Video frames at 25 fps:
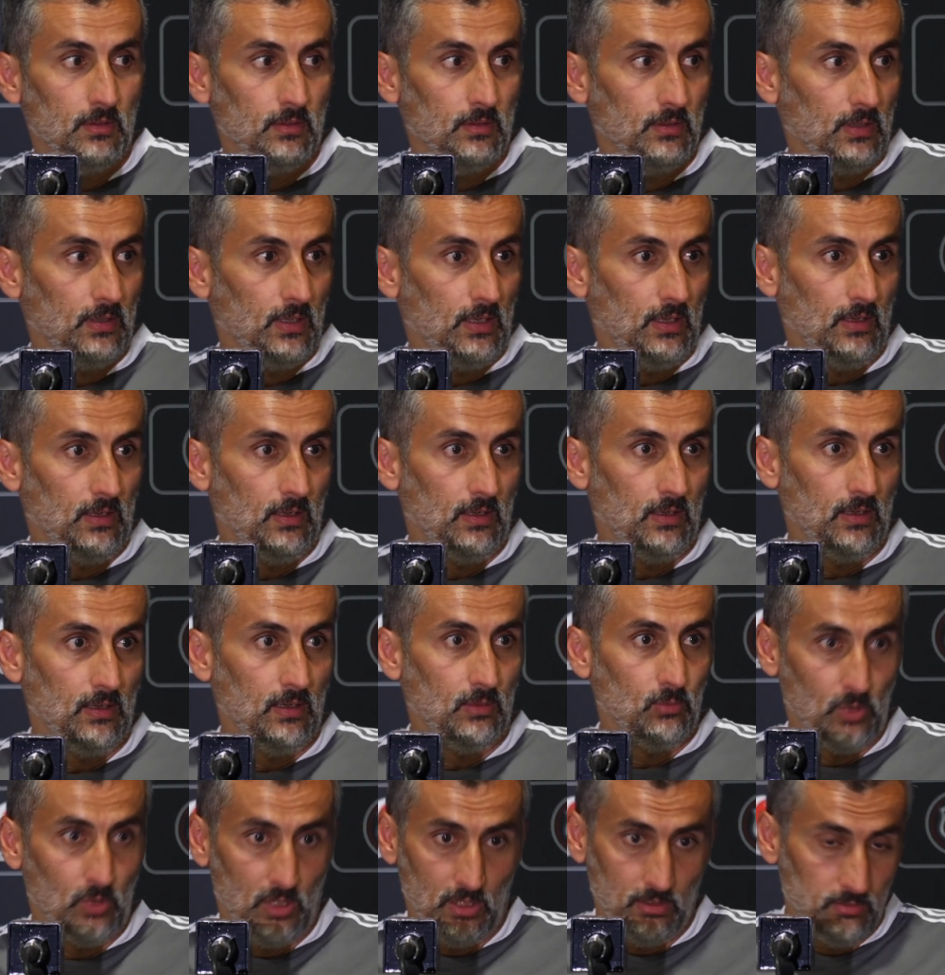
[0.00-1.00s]

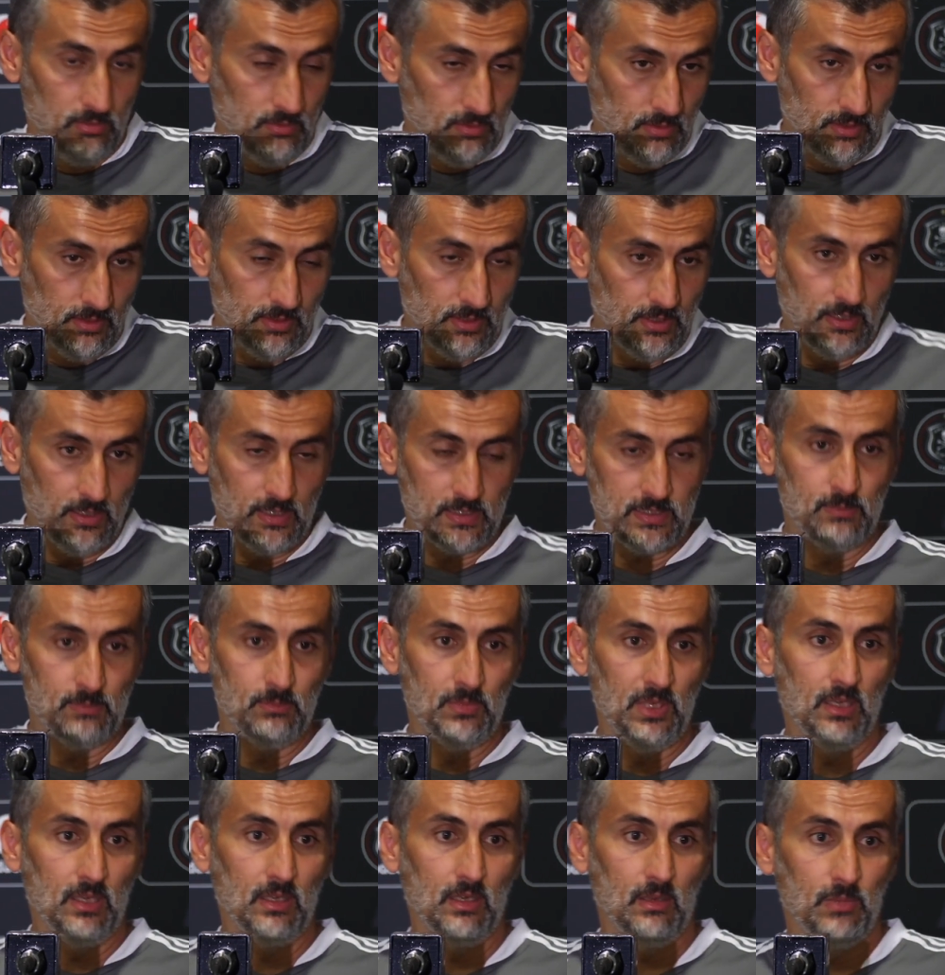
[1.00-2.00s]
Well, he hasn't
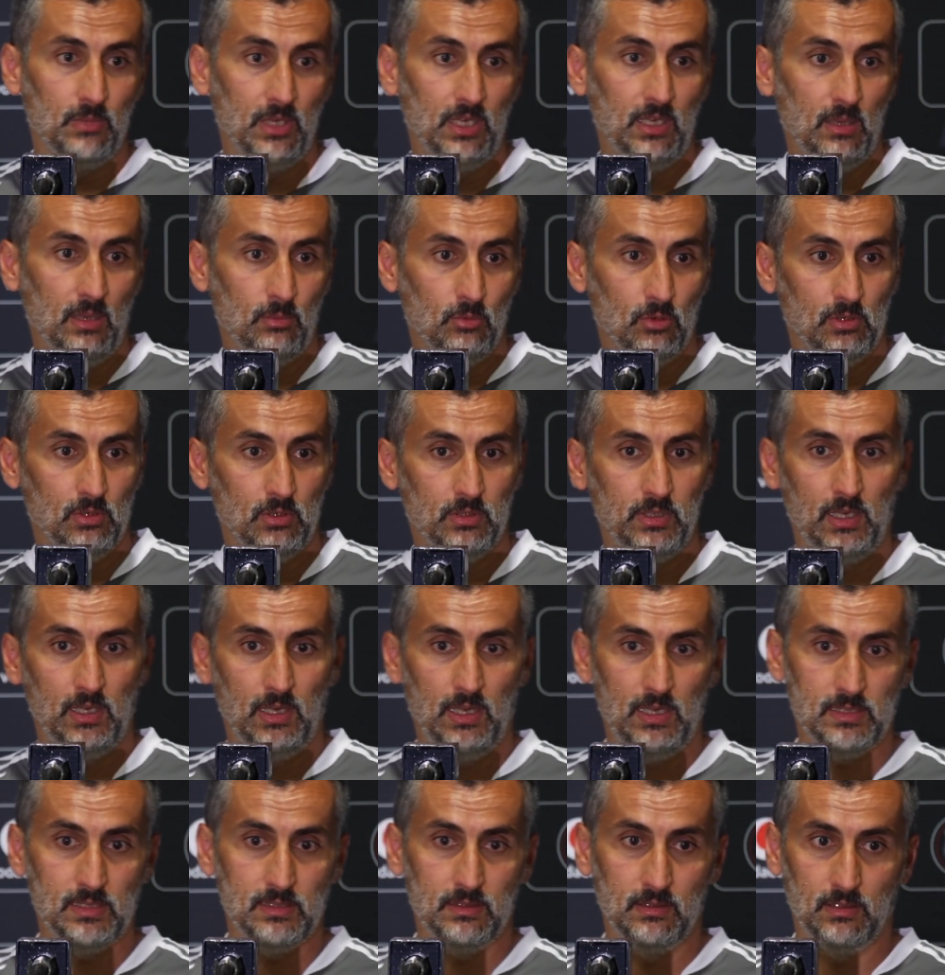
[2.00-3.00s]
been available the
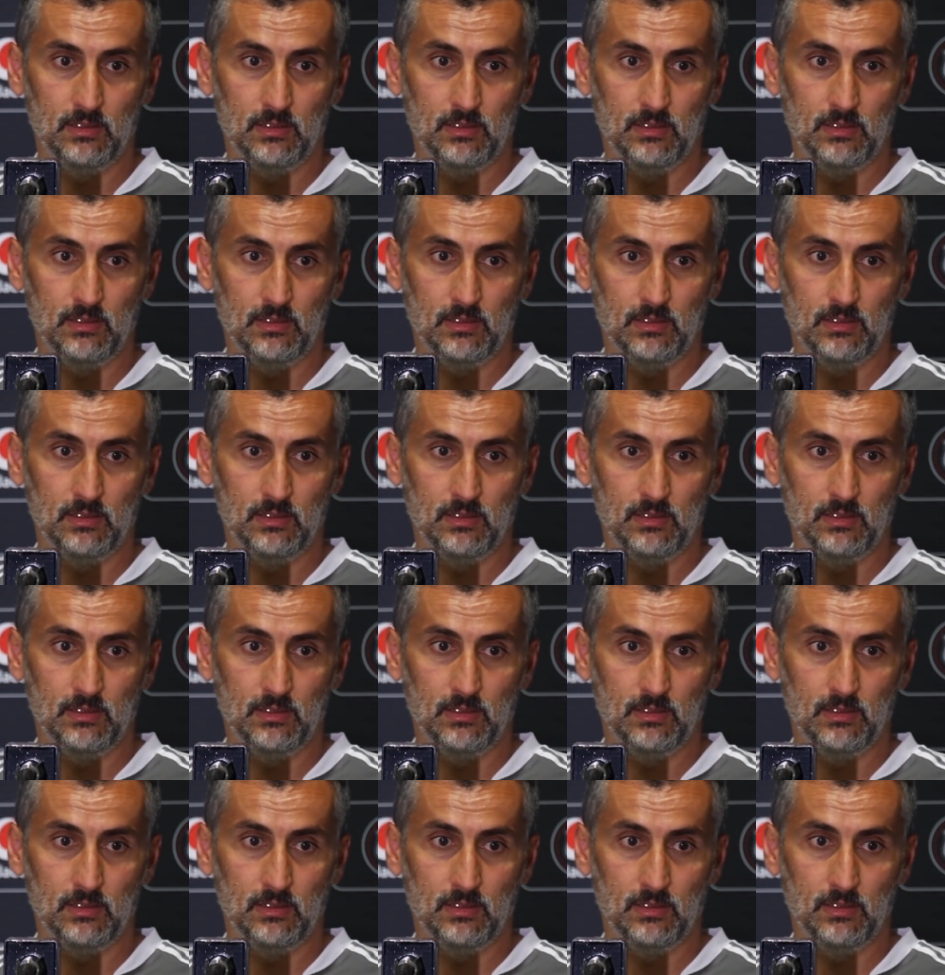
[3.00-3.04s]
last